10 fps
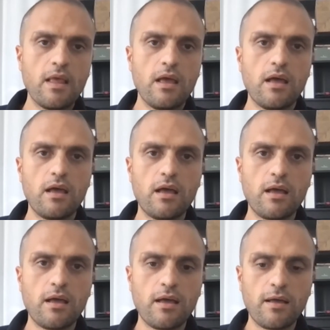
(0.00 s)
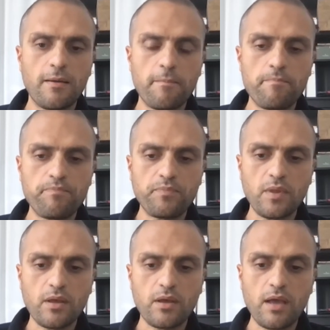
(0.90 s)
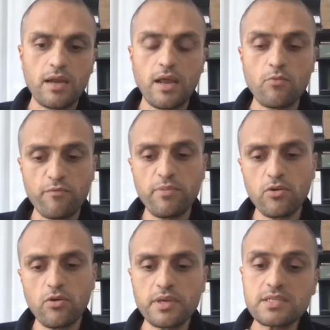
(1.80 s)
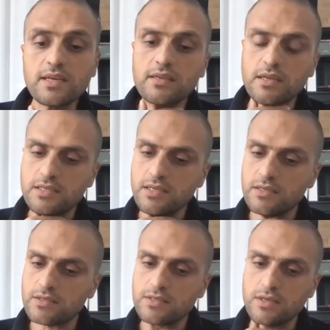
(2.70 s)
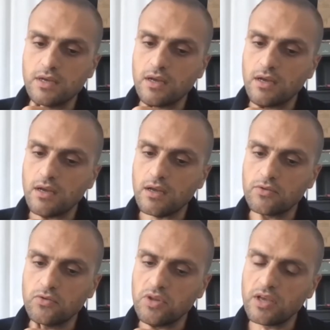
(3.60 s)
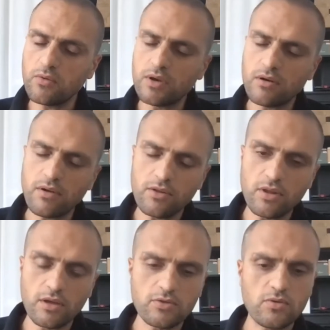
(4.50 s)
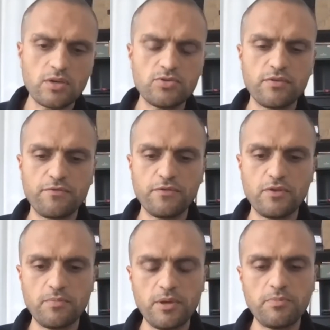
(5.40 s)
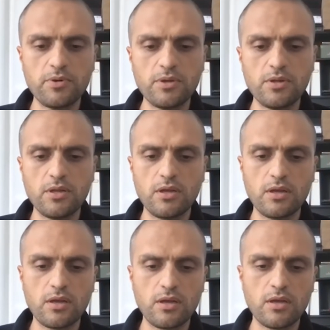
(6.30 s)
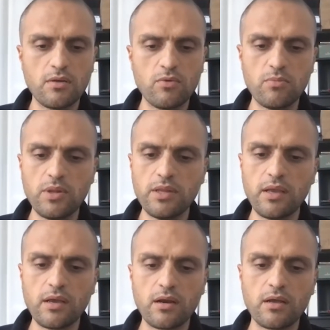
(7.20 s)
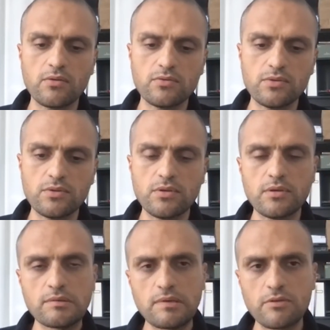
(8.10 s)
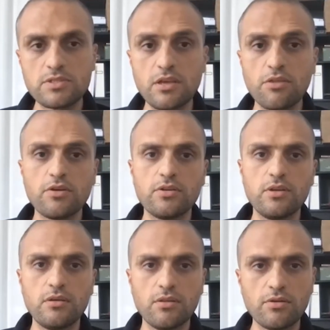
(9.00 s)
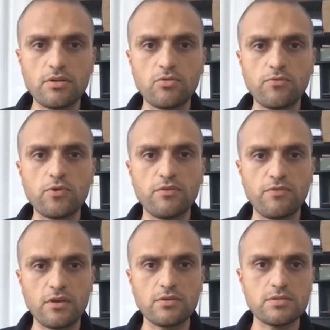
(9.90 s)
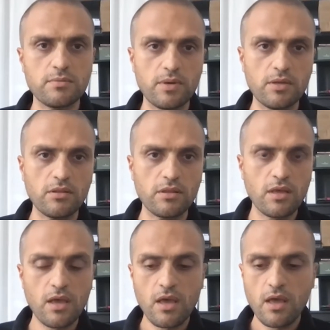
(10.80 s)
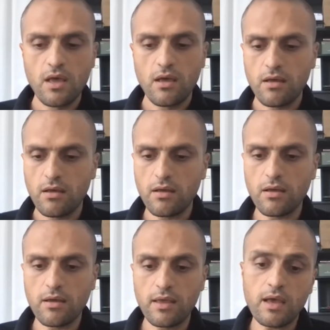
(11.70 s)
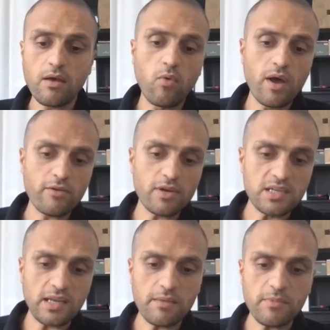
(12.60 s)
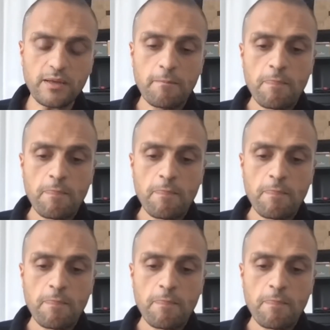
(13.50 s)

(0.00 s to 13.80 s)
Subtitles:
And we've been growing steadily since. Today, we're around 250 people. We're building around, I would say 30 to 40 vehicles a month. Why Ras Al Khaimah?